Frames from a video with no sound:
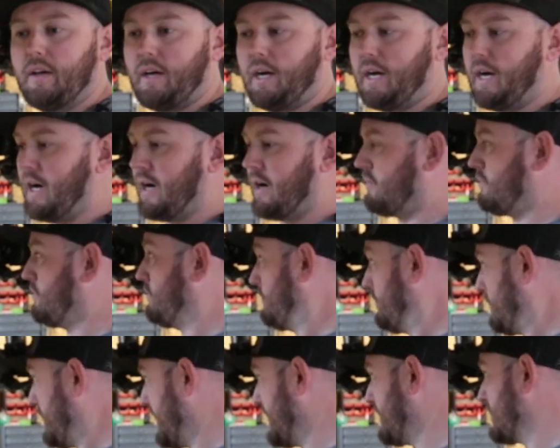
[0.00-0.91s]

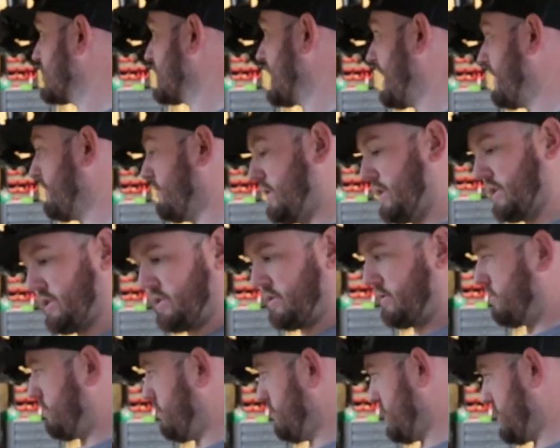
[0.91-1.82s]
I just have this
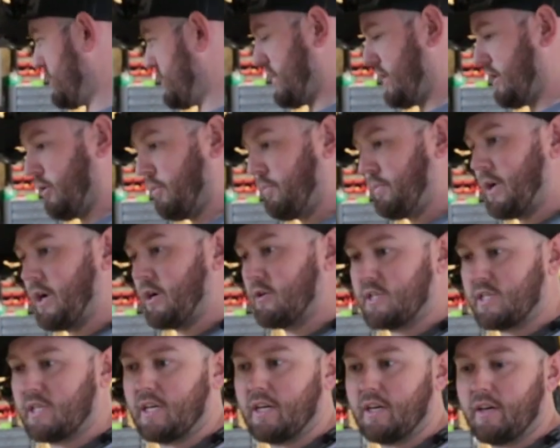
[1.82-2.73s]
single
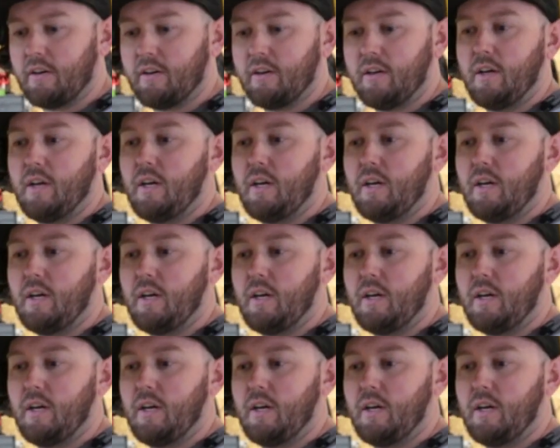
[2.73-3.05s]
post here,